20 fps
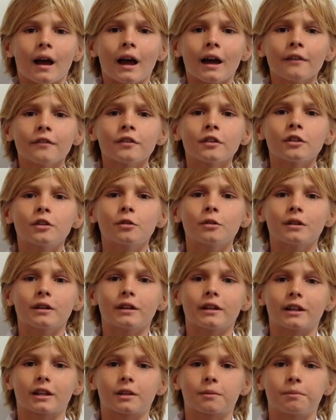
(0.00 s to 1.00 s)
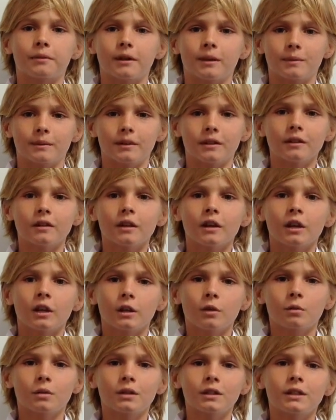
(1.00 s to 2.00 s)
After doing the experiment,
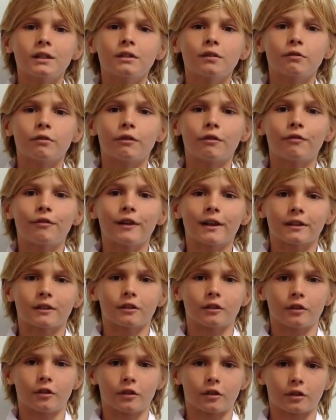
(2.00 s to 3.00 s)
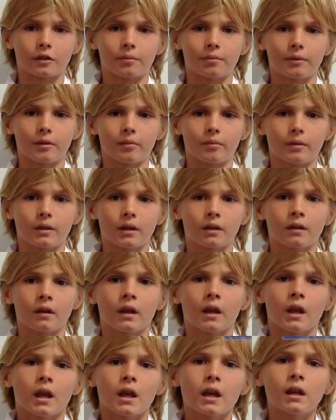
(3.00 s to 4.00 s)
you will need to reflect on your experiment.
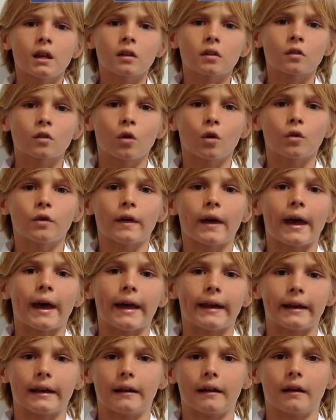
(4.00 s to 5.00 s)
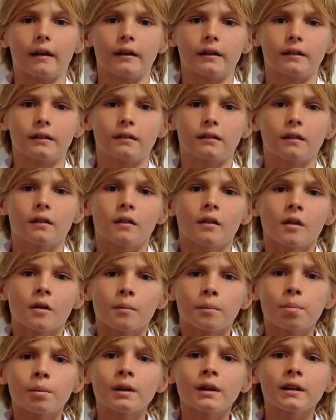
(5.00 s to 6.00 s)
It is called analyze.
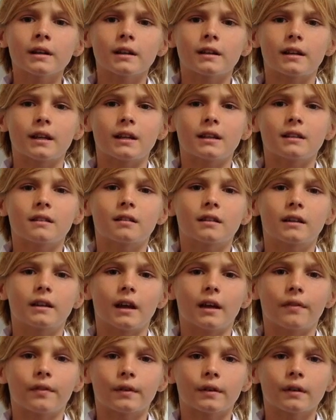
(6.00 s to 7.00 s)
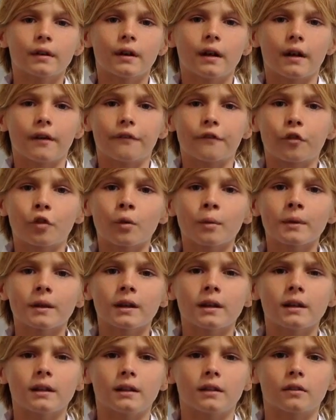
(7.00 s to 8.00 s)
Putting the data together and
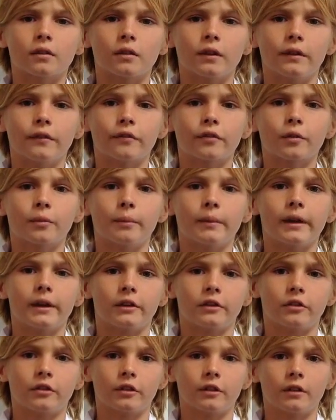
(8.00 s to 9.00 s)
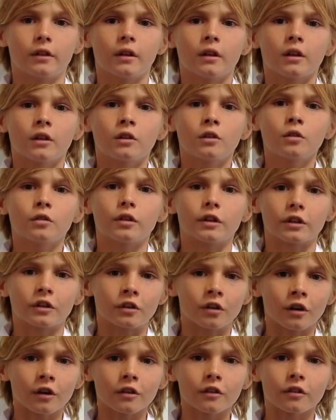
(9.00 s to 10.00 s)
forming it into information using
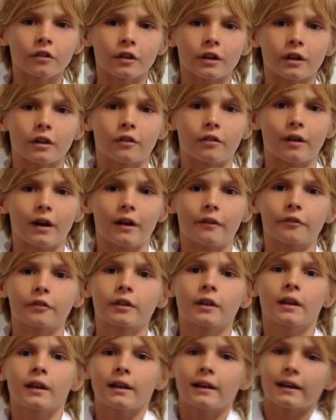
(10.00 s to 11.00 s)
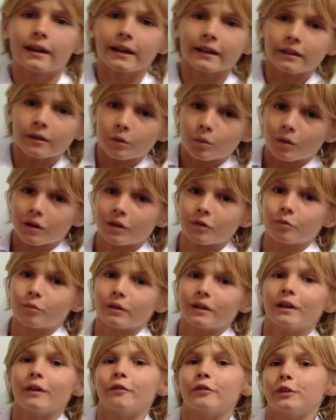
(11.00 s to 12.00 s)
charts and graphs, like the one
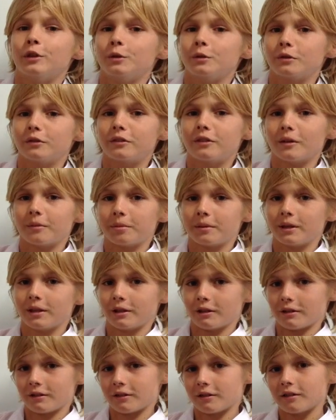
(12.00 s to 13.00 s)
we have used up here.